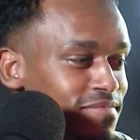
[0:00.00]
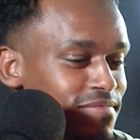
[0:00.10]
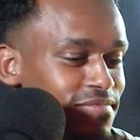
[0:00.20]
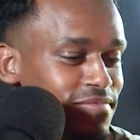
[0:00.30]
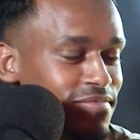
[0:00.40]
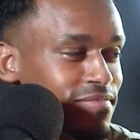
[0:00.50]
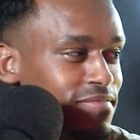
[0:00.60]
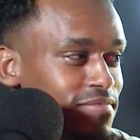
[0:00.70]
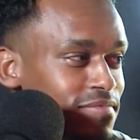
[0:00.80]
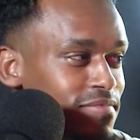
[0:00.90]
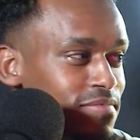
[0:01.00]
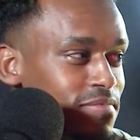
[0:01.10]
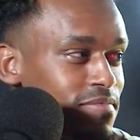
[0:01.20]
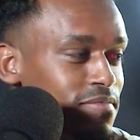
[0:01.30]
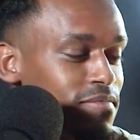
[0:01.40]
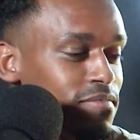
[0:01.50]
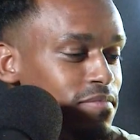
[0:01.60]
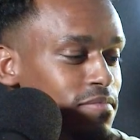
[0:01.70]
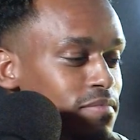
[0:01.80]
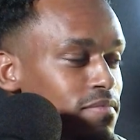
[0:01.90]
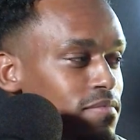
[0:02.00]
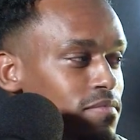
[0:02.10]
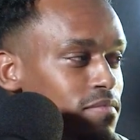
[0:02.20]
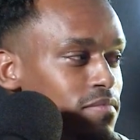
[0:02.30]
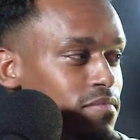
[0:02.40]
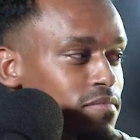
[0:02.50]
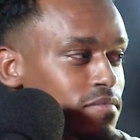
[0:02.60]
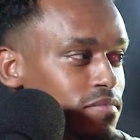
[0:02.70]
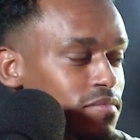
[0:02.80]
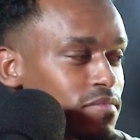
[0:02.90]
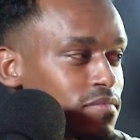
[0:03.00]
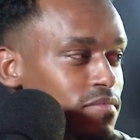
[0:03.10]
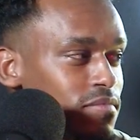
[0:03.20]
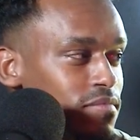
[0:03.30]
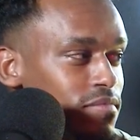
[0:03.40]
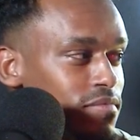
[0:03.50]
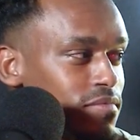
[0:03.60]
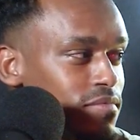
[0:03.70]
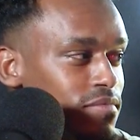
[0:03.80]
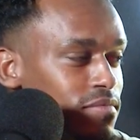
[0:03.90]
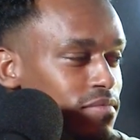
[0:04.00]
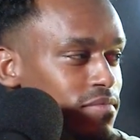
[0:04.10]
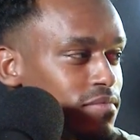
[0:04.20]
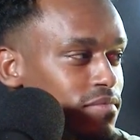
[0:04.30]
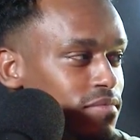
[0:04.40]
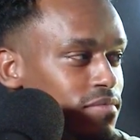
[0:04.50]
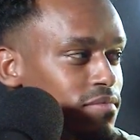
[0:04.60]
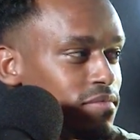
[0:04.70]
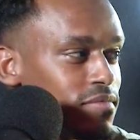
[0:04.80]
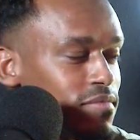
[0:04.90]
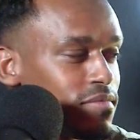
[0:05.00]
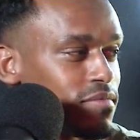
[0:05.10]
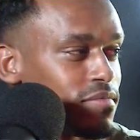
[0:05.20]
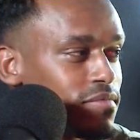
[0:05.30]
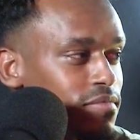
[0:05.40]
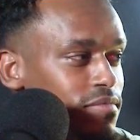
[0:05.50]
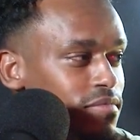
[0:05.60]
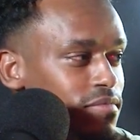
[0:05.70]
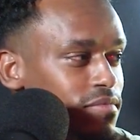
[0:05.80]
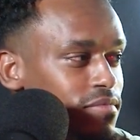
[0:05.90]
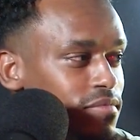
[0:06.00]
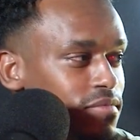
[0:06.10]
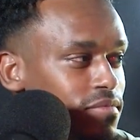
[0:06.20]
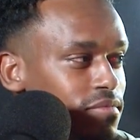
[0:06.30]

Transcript: The person shown says nothing.